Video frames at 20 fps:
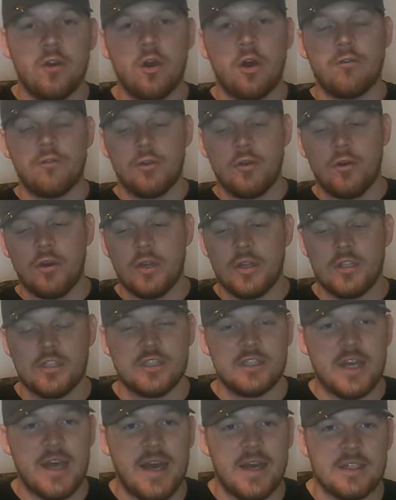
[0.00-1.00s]
or Off the Hook and
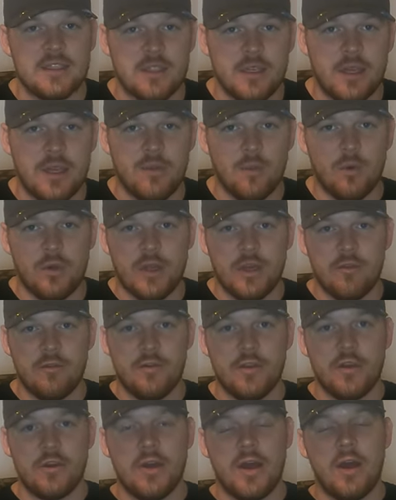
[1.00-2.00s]
just ask, and we'll get it
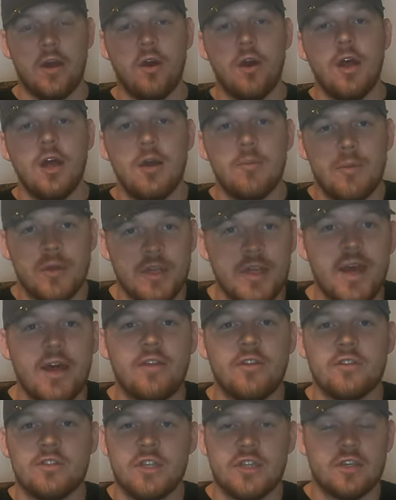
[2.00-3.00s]
figured out. But
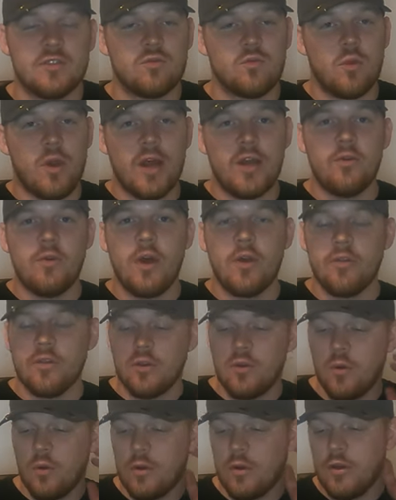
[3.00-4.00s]
yeah, this thing is right around
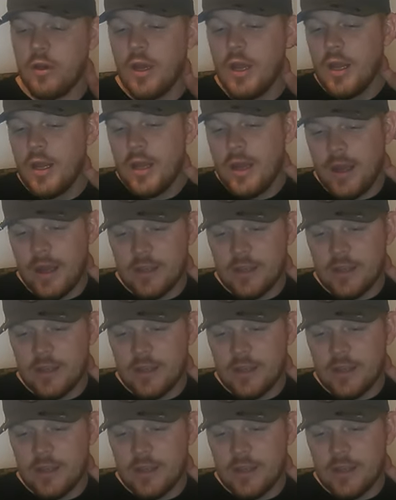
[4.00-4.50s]
the corner.